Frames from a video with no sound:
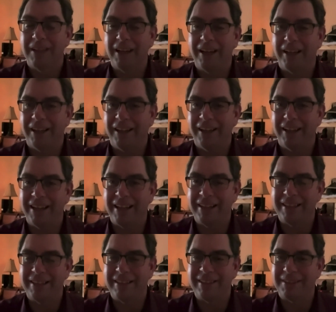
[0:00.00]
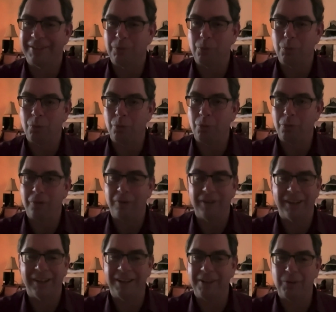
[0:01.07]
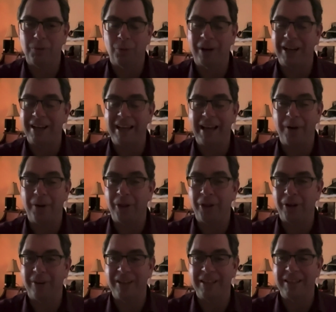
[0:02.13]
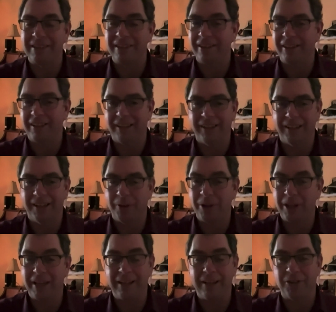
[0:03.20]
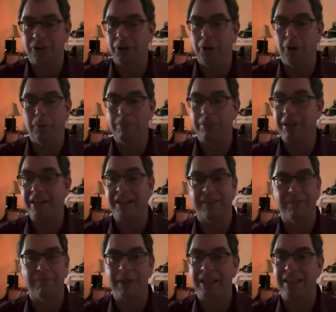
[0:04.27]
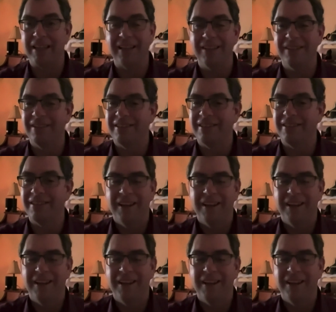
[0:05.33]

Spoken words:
It's right now there is the initial peak of meetings